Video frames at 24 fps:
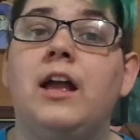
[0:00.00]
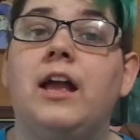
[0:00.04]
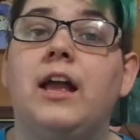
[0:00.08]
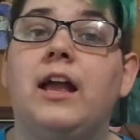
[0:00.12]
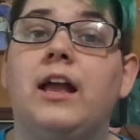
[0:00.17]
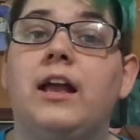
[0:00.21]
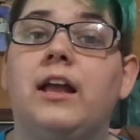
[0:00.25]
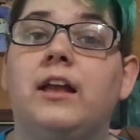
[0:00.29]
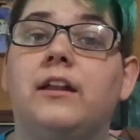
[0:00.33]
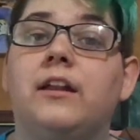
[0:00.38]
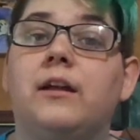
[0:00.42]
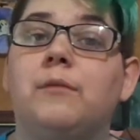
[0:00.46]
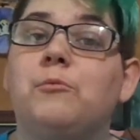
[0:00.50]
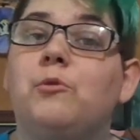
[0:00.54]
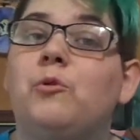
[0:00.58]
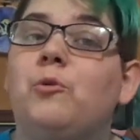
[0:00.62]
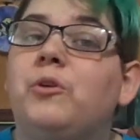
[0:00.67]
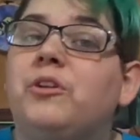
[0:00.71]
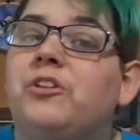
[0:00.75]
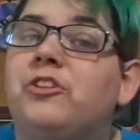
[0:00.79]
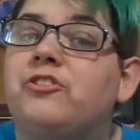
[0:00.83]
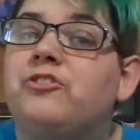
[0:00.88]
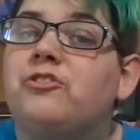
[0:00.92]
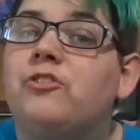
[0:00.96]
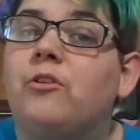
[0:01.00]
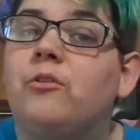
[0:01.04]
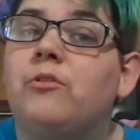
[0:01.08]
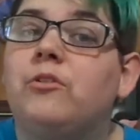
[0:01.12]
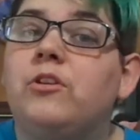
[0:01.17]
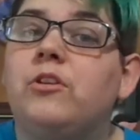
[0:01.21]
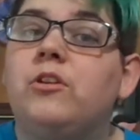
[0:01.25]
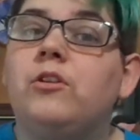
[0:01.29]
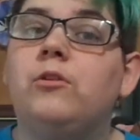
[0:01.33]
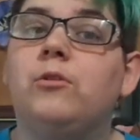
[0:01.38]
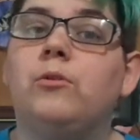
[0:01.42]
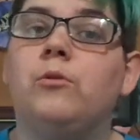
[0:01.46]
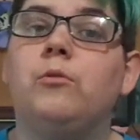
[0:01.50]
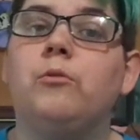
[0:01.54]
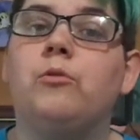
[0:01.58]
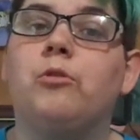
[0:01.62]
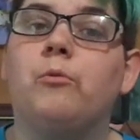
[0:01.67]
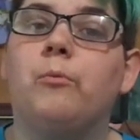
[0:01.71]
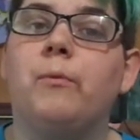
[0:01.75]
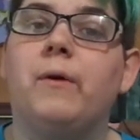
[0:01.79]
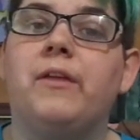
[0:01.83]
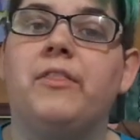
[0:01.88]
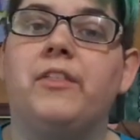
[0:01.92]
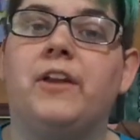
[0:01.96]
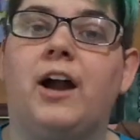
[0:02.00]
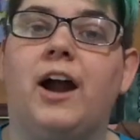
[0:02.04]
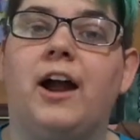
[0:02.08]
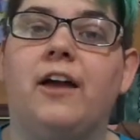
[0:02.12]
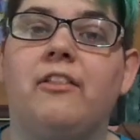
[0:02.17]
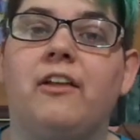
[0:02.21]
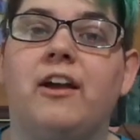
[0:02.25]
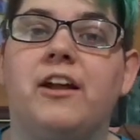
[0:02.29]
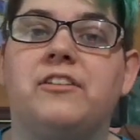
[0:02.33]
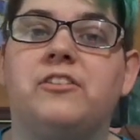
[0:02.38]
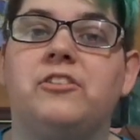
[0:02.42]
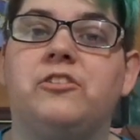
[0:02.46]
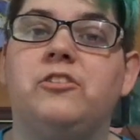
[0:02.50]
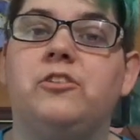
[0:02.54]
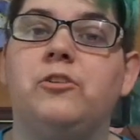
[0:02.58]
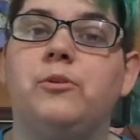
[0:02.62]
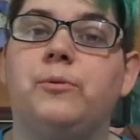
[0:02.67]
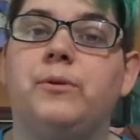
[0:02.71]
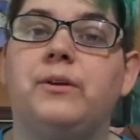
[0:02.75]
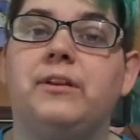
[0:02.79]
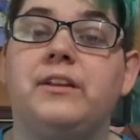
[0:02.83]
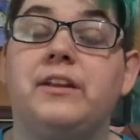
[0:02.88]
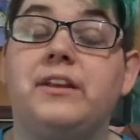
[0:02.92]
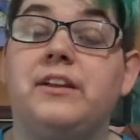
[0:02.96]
And I'm going to show you the way that I like to do it.